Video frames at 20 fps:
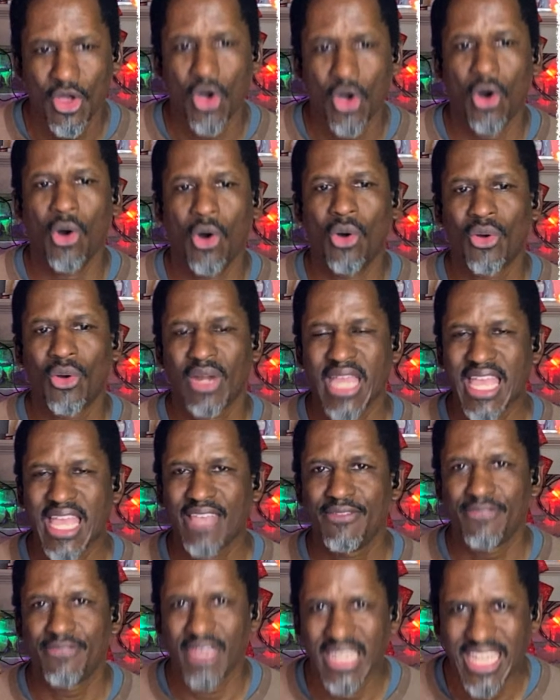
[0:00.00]
or a
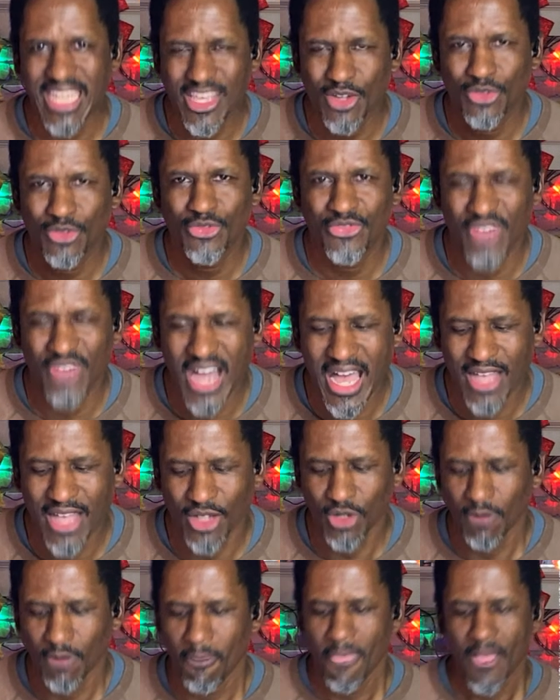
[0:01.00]
video
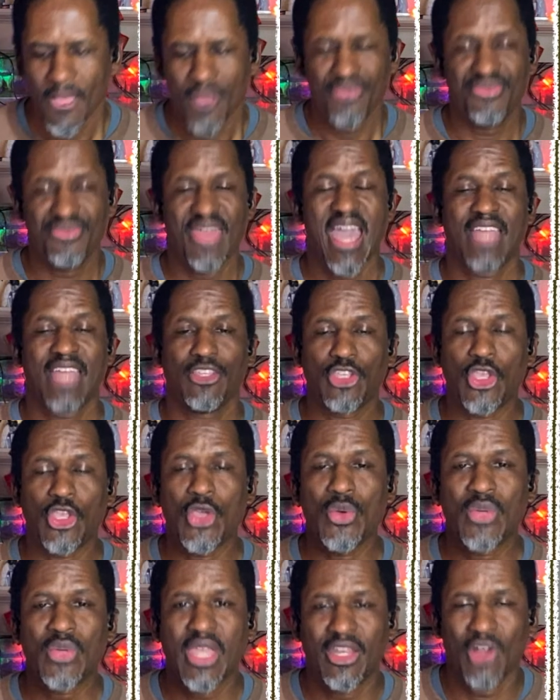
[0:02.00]
file that you
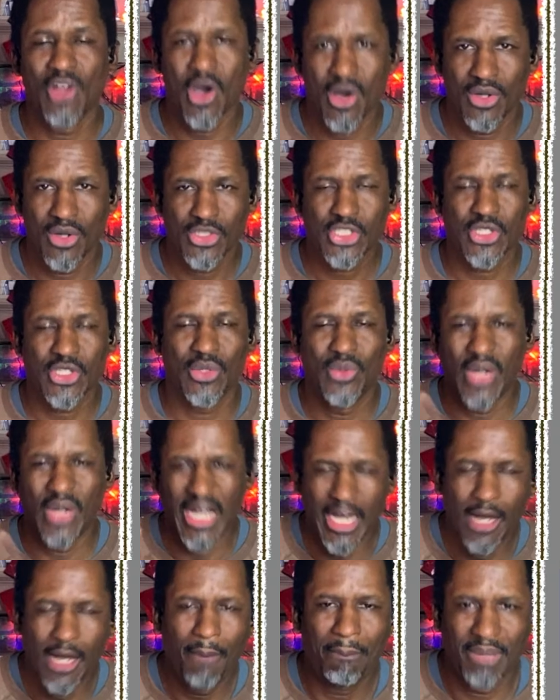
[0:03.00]
can also
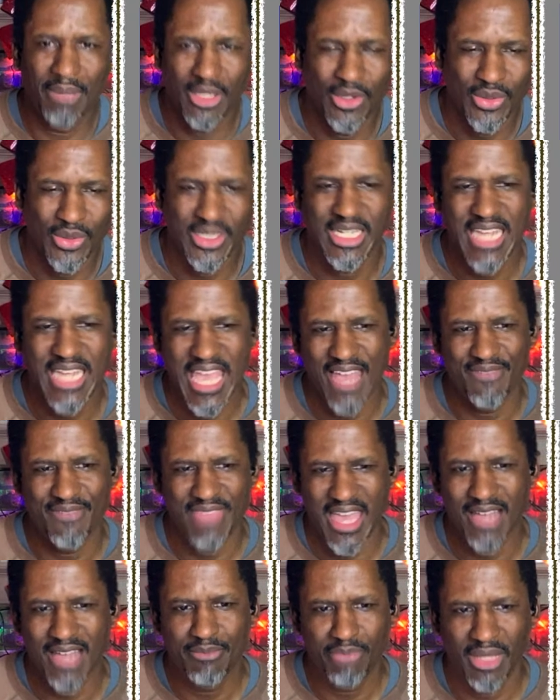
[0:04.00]
upload and have
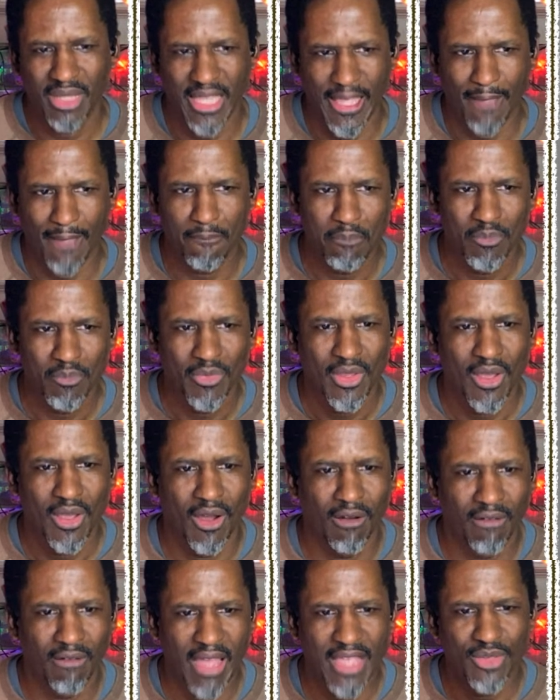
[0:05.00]
that play. All
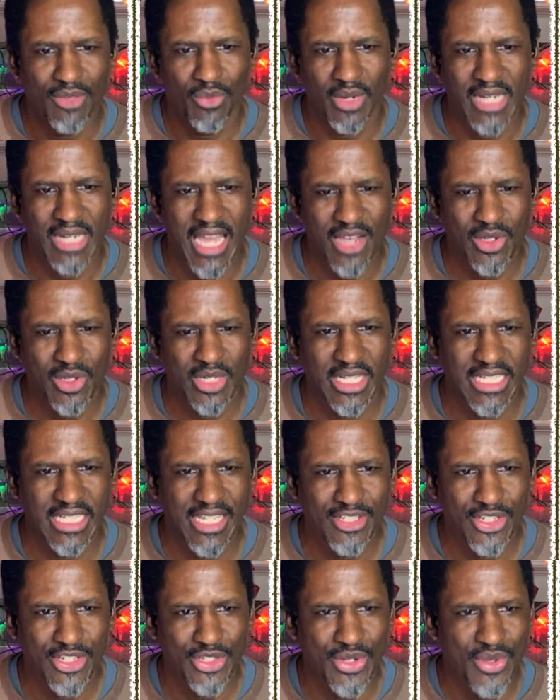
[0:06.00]
right, we're not going to need
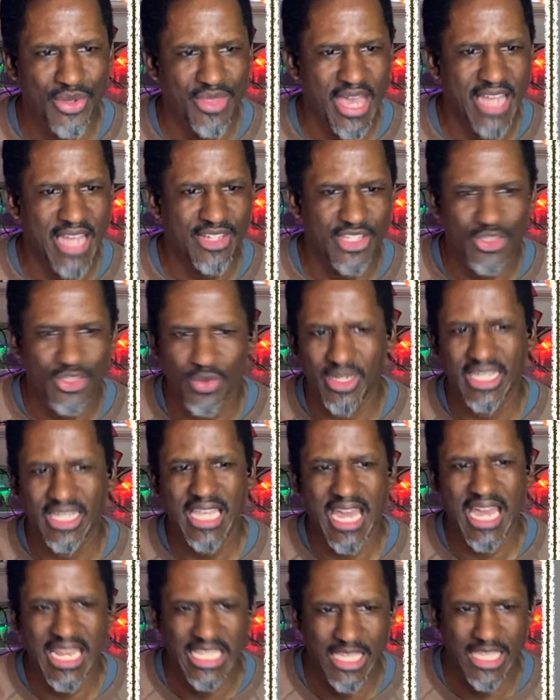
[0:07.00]
to do that. Just want to kind
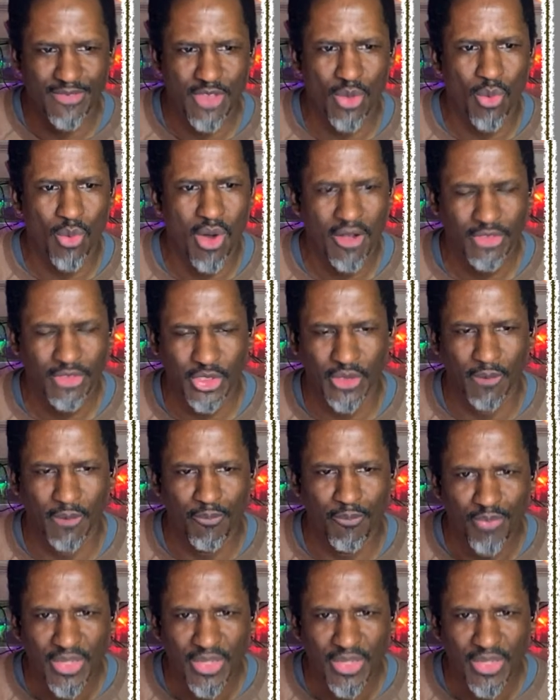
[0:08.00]
of give you a walkthrough.